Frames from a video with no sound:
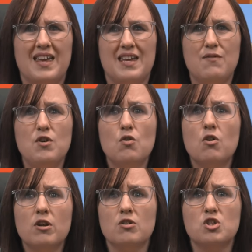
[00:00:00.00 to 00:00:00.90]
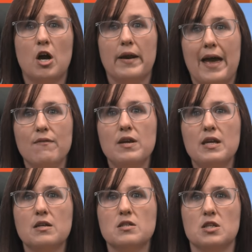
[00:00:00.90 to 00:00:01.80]
If you or your child have
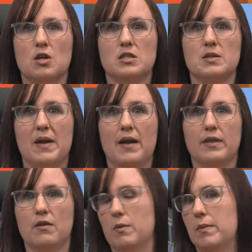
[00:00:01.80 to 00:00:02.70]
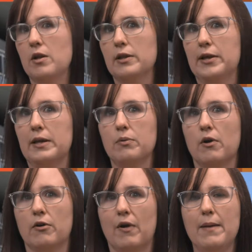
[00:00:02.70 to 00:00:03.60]
any concerns about their remote learning
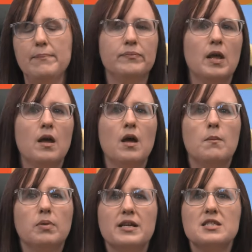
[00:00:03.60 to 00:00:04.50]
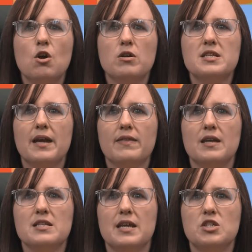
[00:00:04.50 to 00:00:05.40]
program, please contact
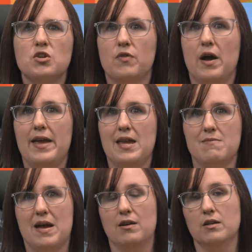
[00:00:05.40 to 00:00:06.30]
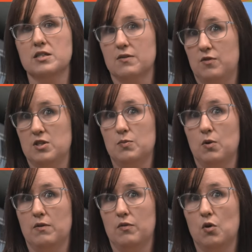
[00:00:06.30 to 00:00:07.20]
their teacher via email as a first
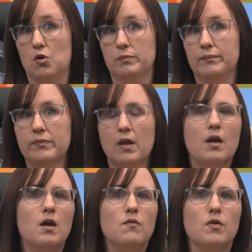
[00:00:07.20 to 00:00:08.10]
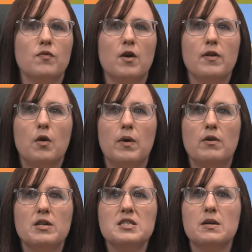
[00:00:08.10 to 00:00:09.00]
point of call. For further
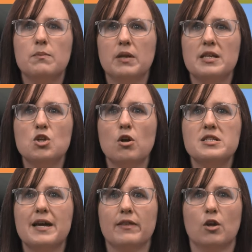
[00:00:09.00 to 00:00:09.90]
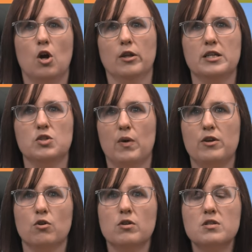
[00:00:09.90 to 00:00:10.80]
queries, please contact the college where
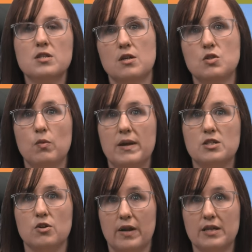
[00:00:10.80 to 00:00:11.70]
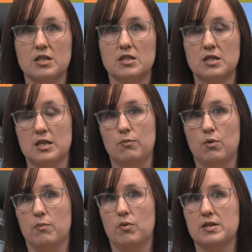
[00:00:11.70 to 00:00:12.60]
your concerns will be directed to the
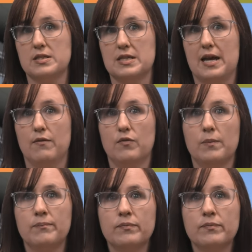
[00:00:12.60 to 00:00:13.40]
appropriate staff.